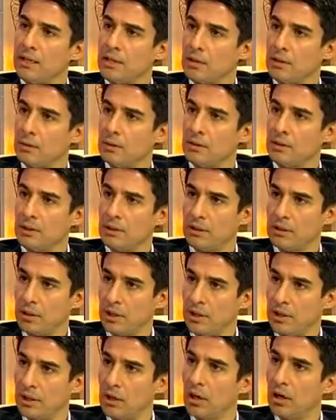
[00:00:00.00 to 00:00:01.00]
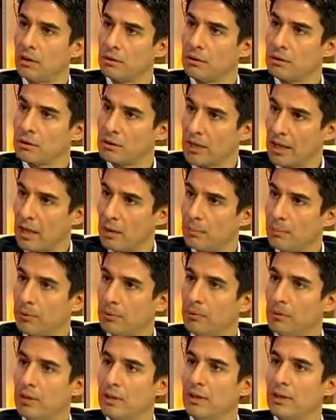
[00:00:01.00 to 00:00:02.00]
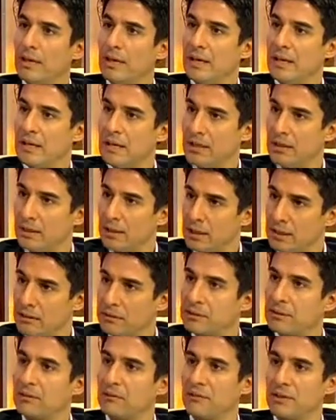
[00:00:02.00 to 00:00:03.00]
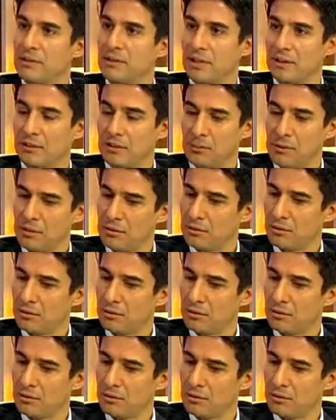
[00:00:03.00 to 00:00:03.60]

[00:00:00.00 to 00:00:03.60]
use is a non-scalpel needleless vasectomy.